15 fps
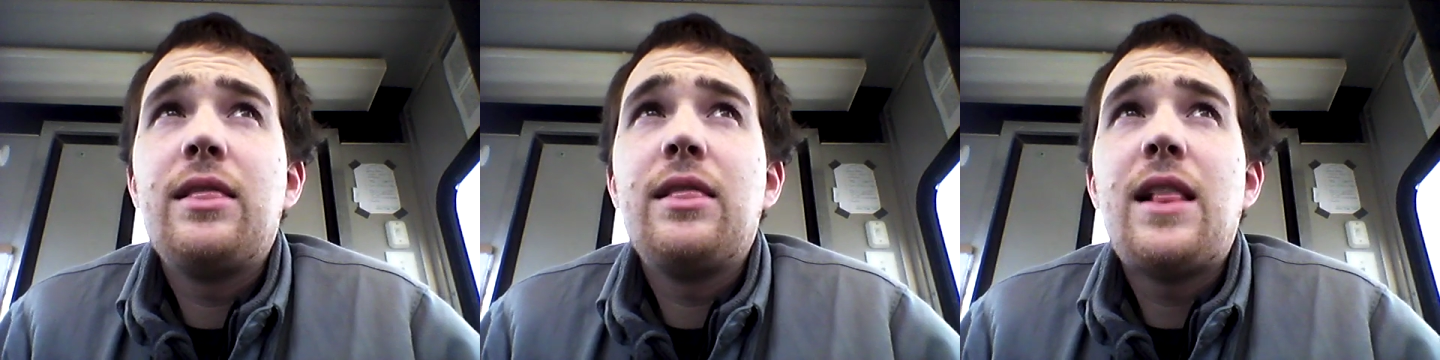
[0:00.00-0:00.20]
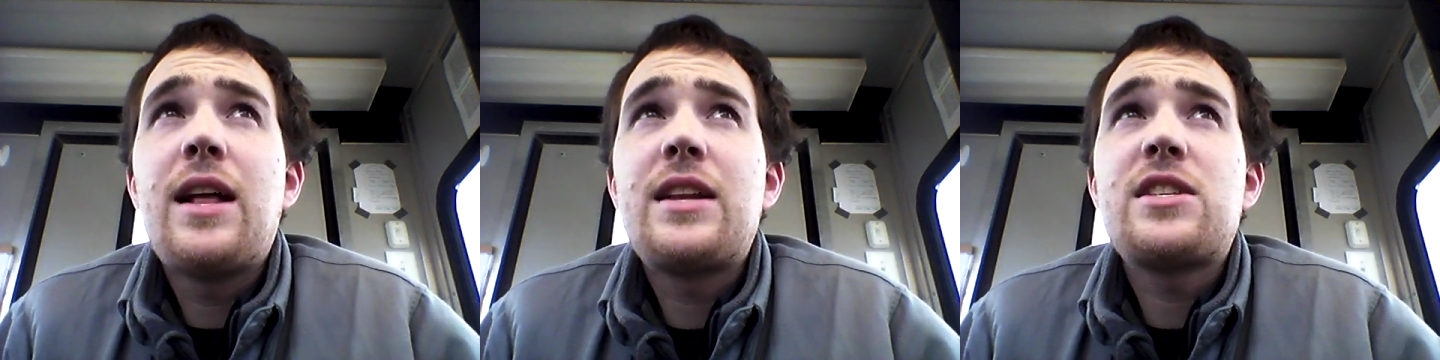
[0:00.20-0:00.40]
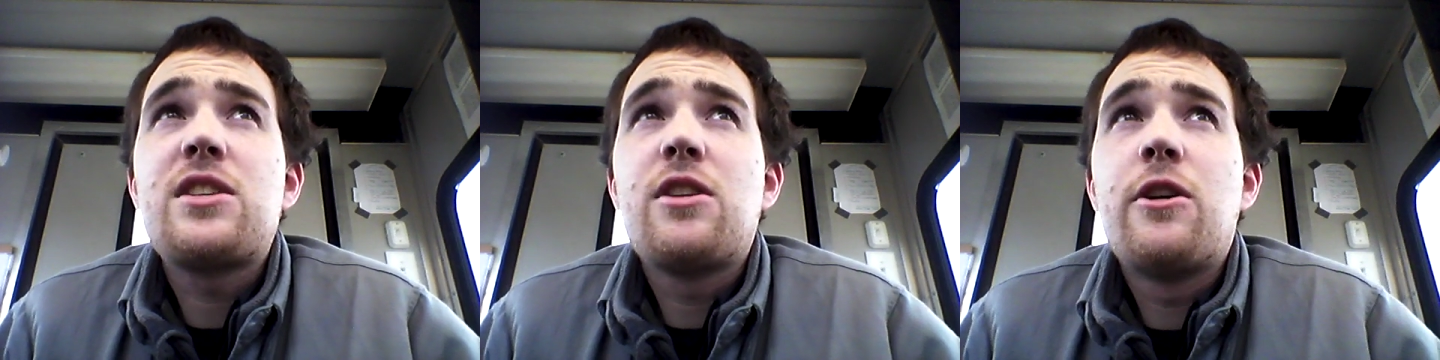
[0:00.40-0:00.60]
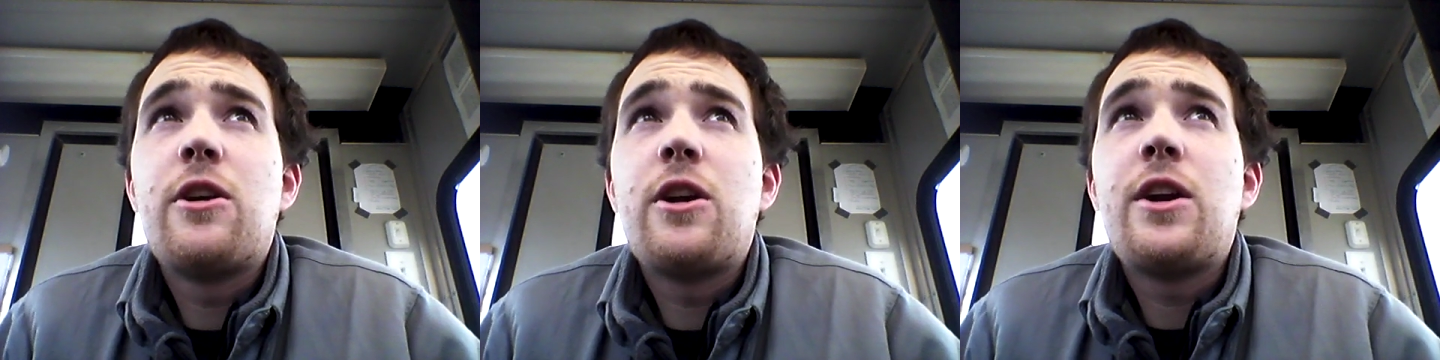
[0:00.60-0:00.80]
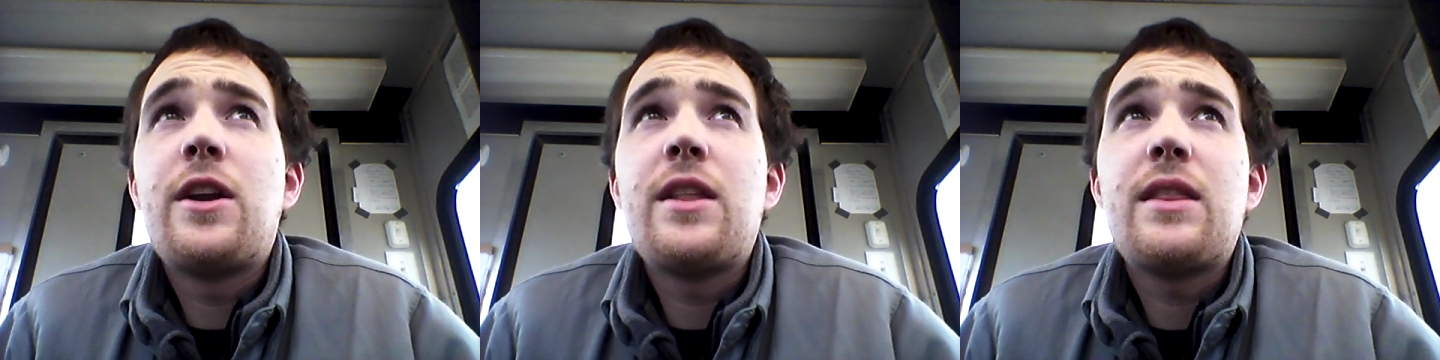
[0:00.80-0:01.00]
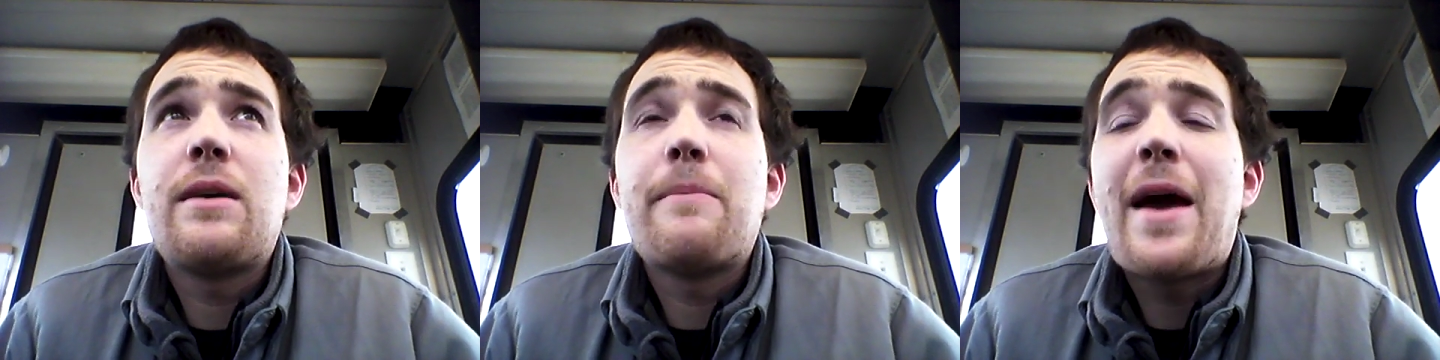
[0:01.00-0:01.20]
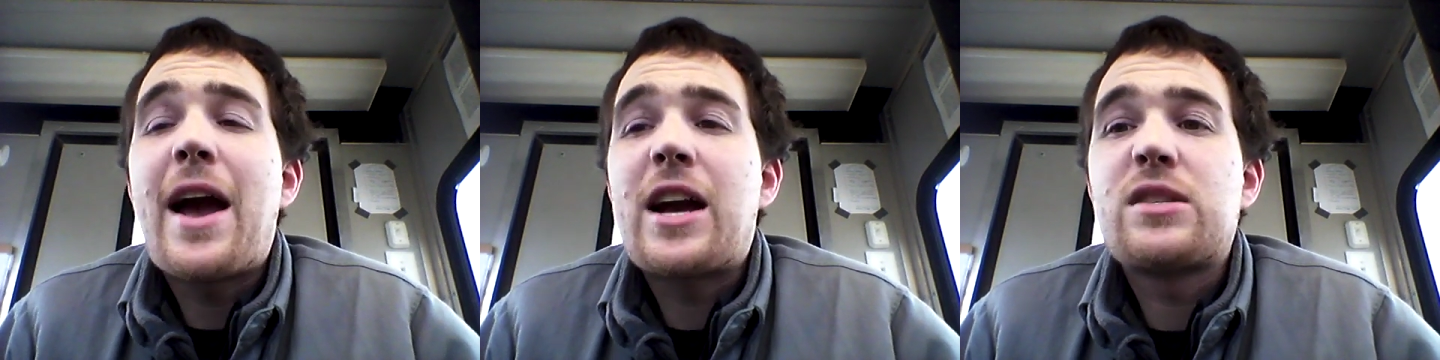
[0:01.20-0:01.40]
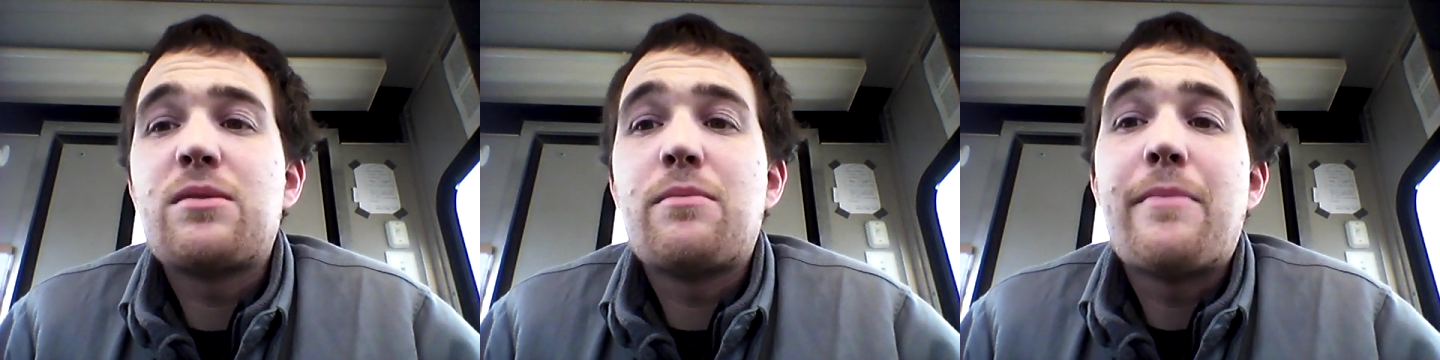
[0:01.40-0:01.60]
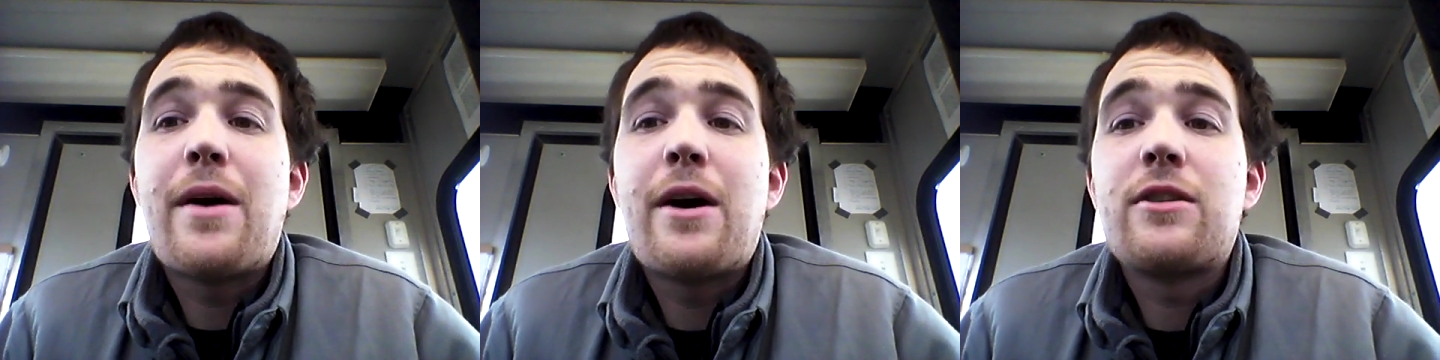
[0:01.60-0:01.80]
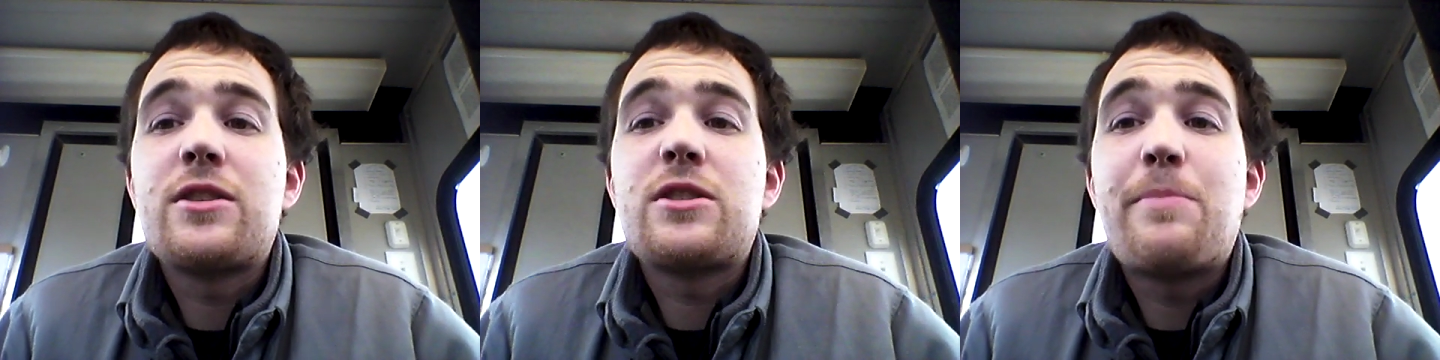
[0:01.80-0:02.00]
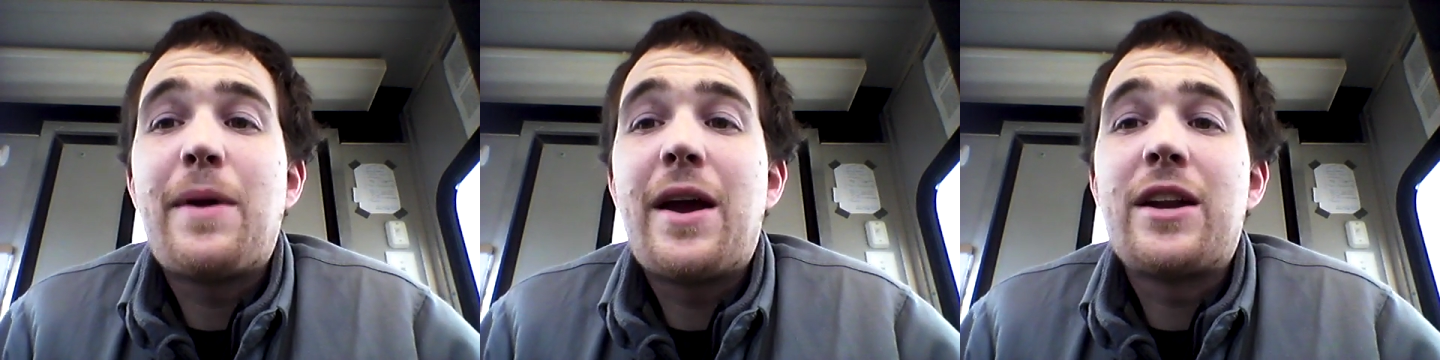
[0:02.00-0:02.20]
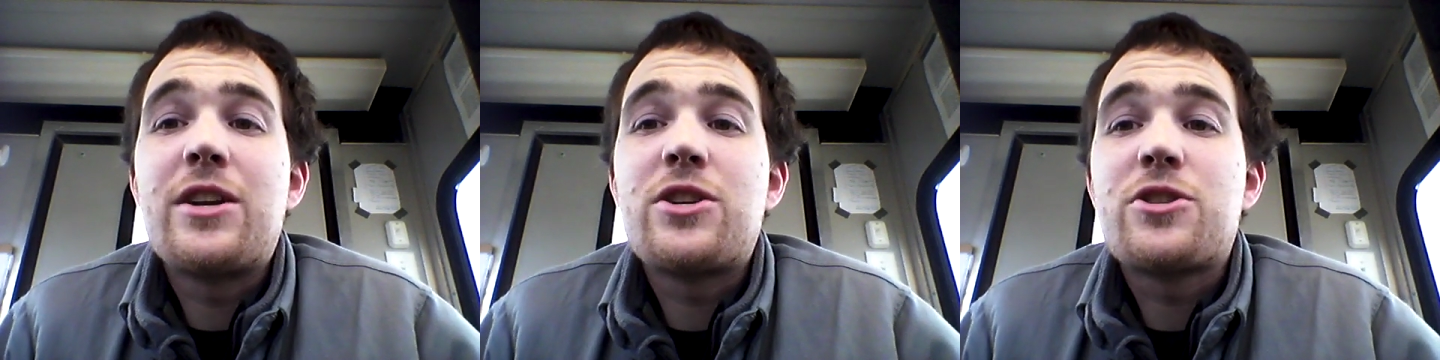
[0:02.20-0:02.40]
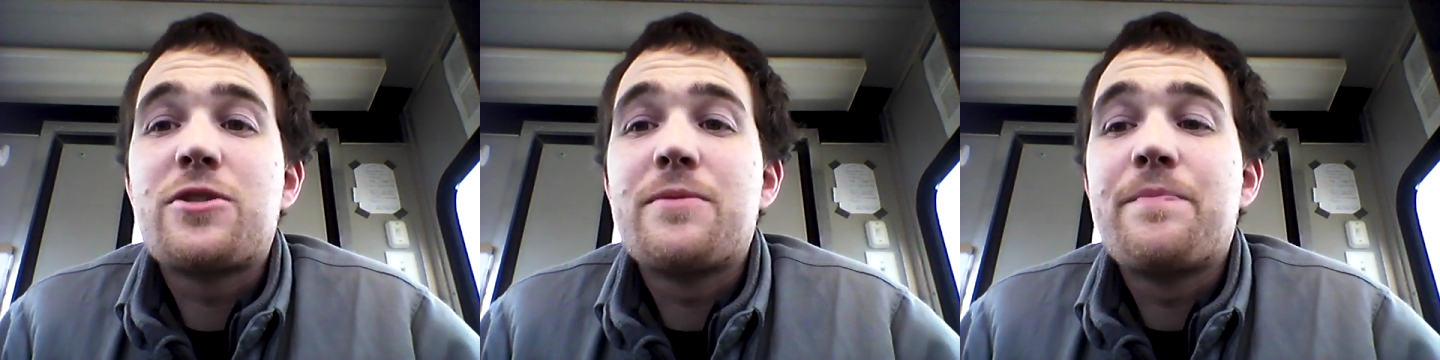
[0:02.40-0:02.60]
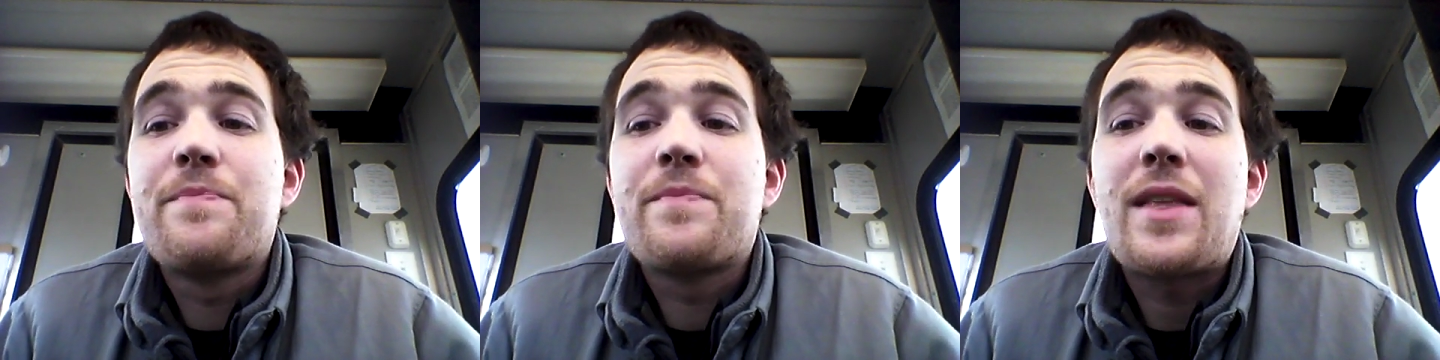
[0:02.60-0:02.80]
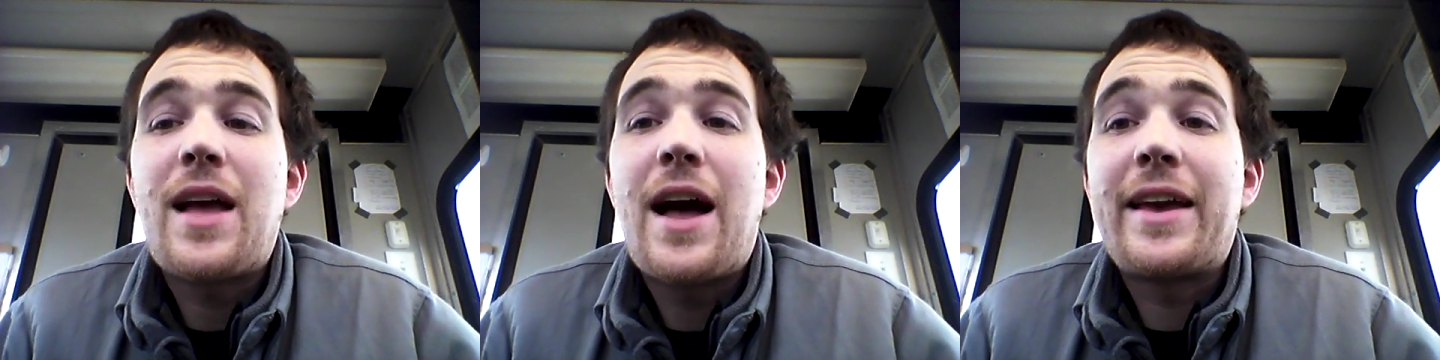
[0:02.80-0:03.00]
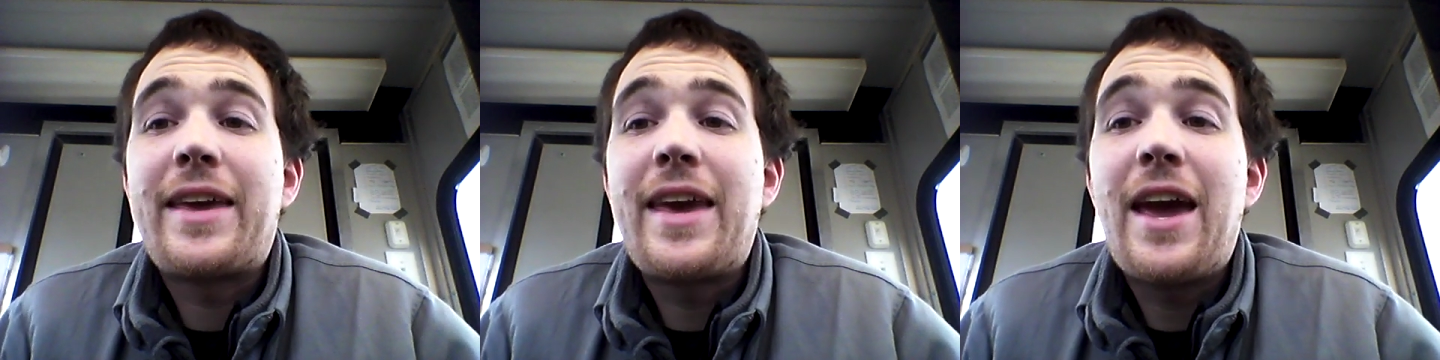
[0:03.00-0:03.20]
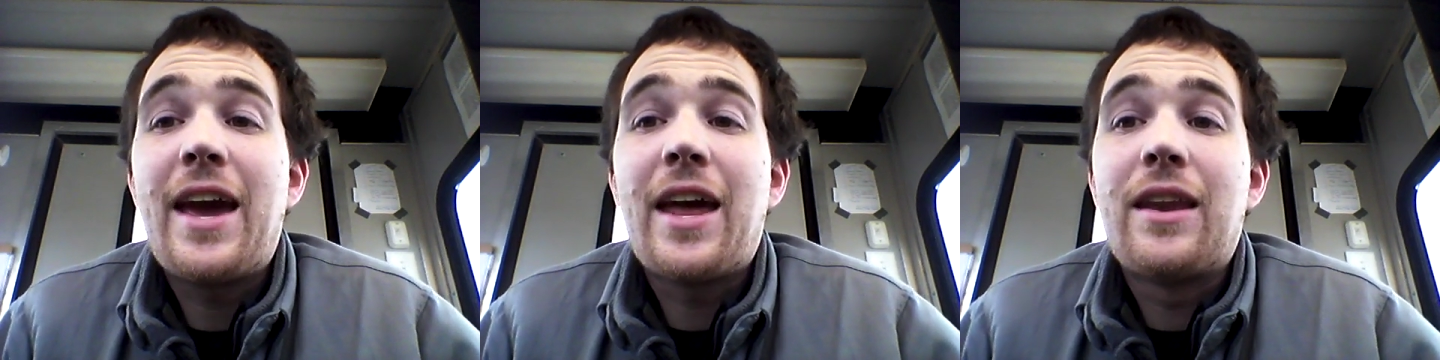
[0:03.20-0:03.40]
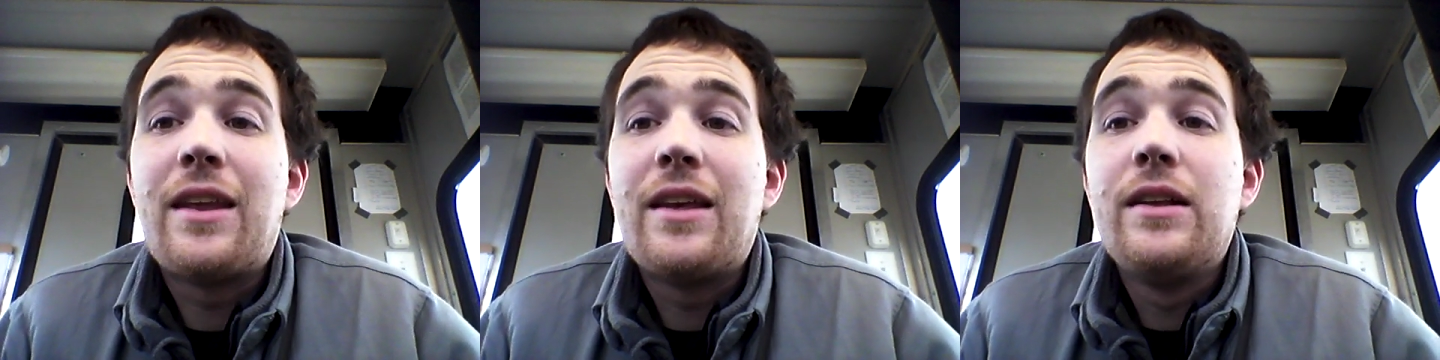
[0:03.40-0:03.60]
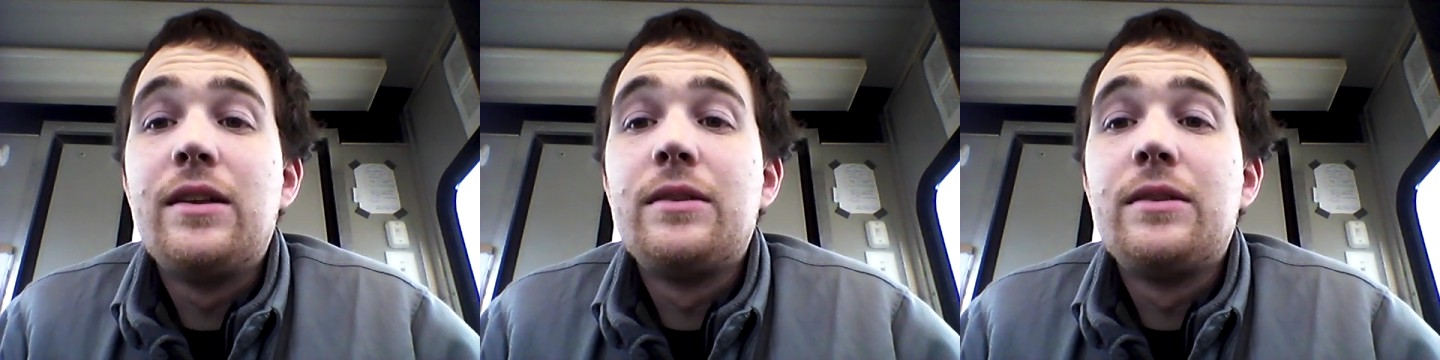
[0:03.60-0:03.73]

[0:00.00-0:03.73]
let's learn the maximum amount of Spanish I can.